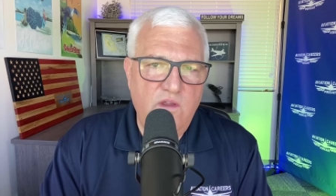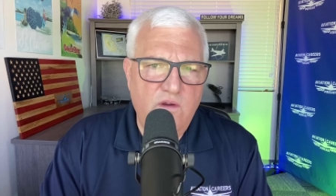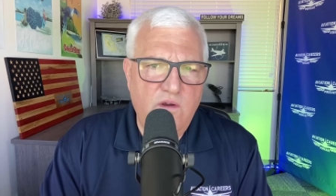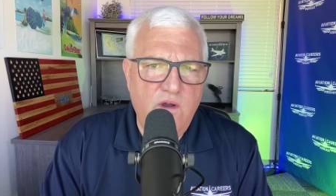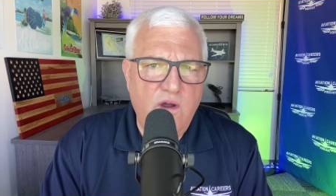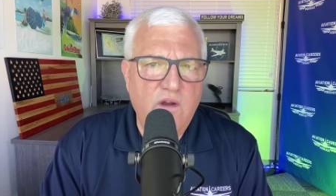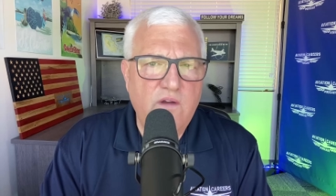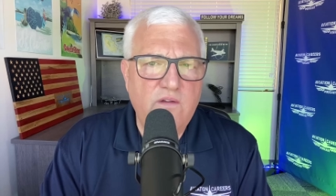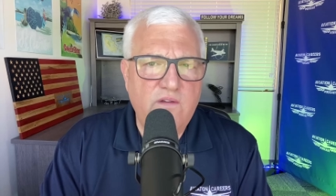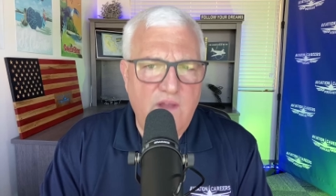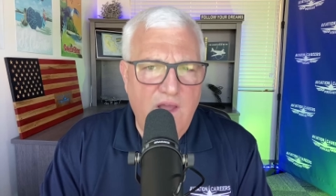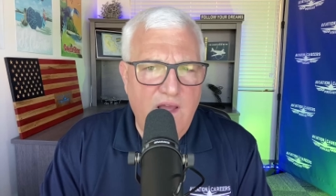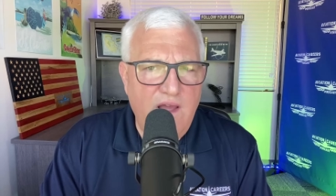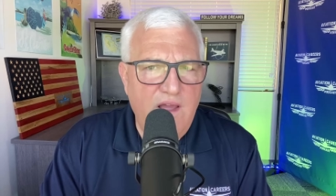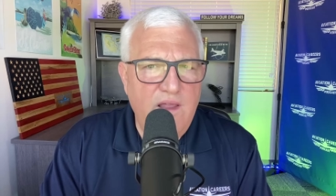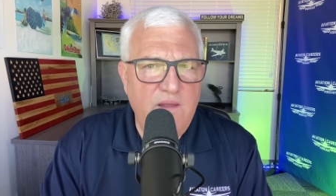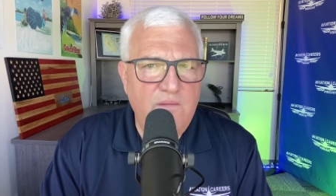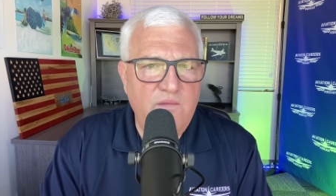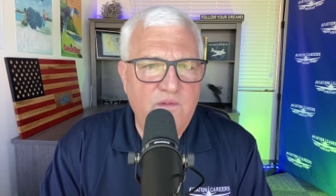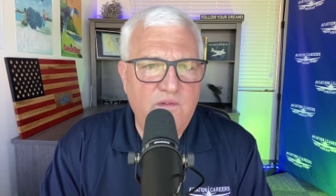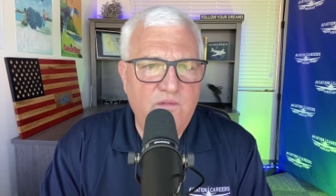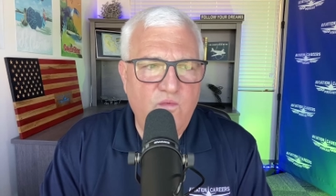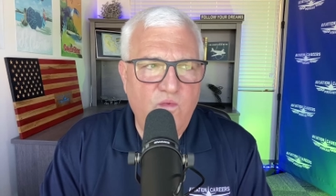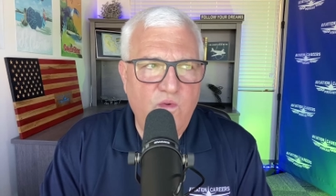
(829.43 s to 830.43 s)
are
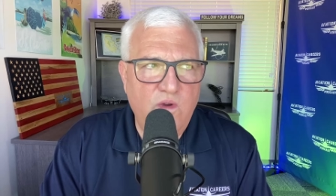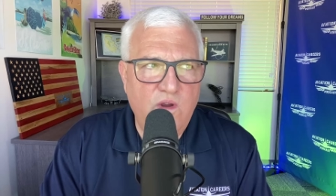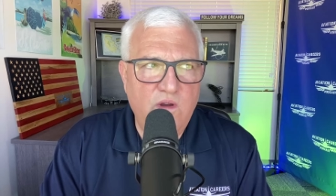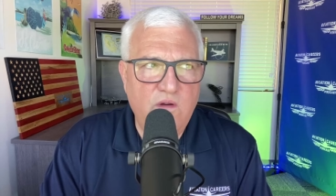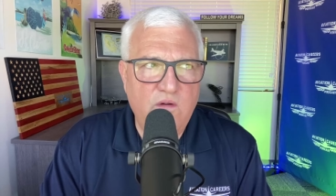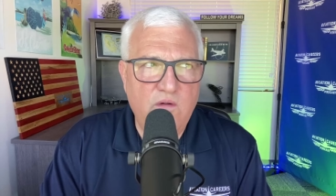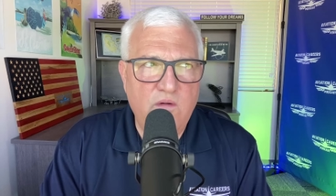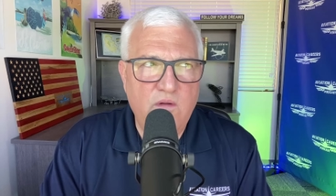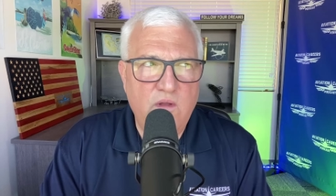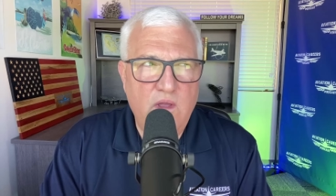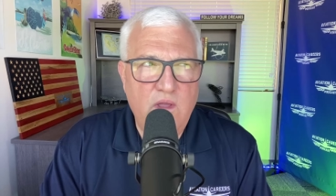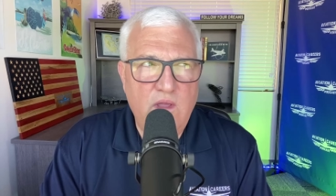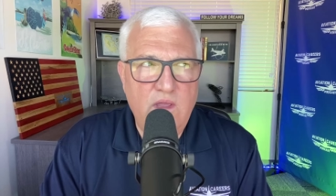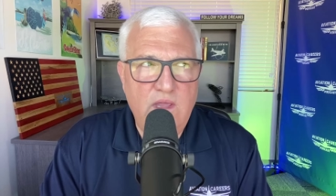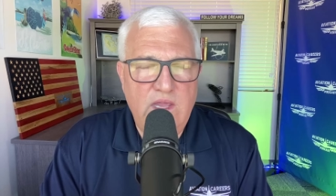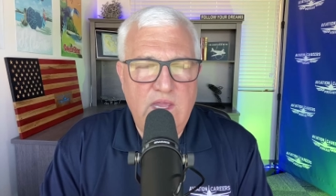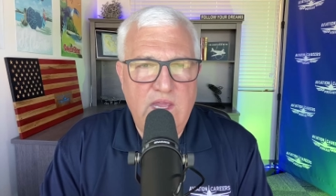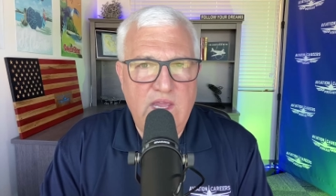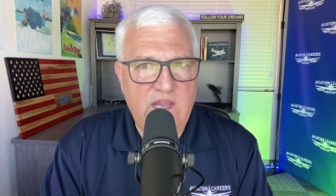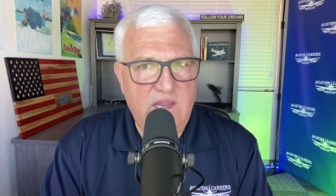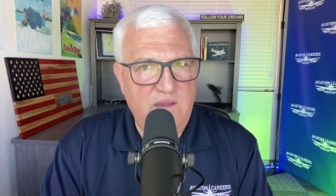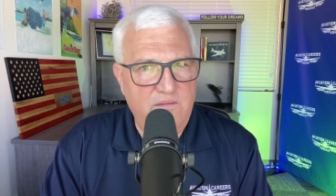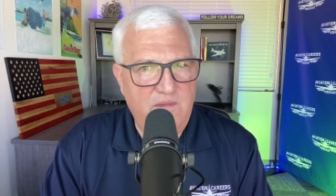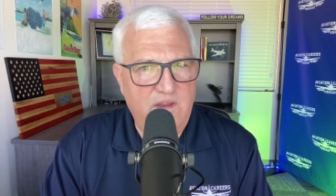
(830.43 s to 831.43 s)
times where
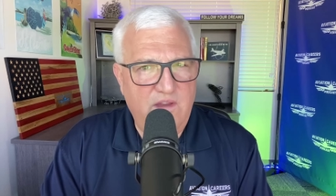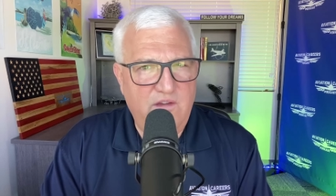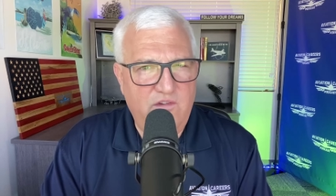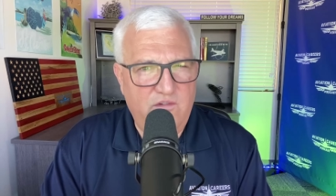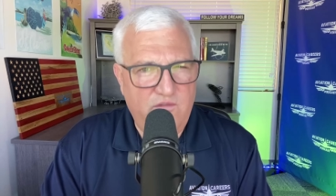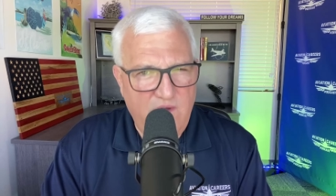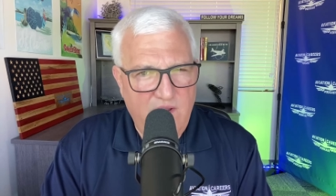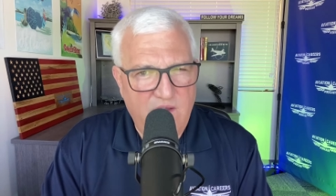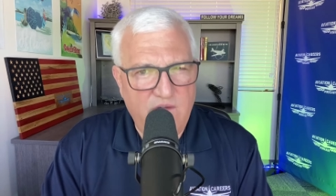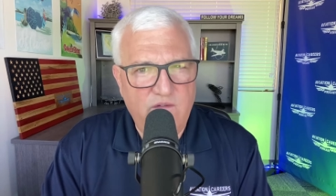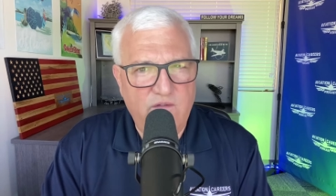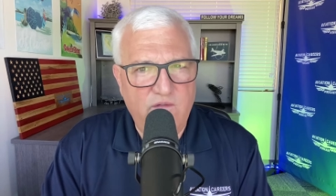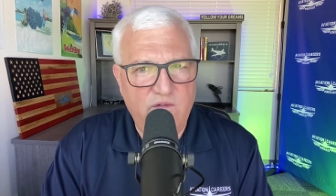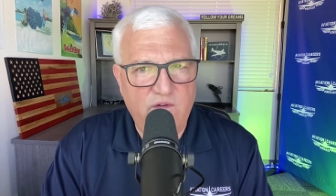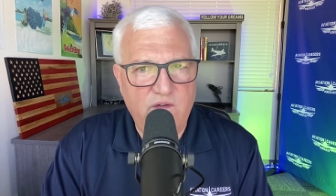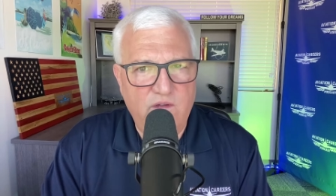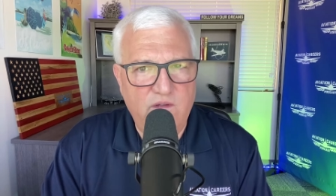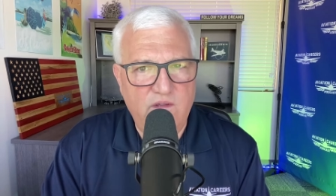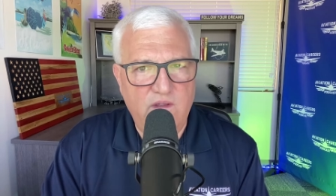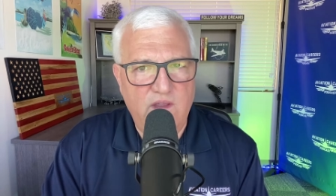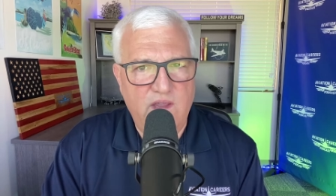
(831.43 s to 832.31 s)
it can be stressful,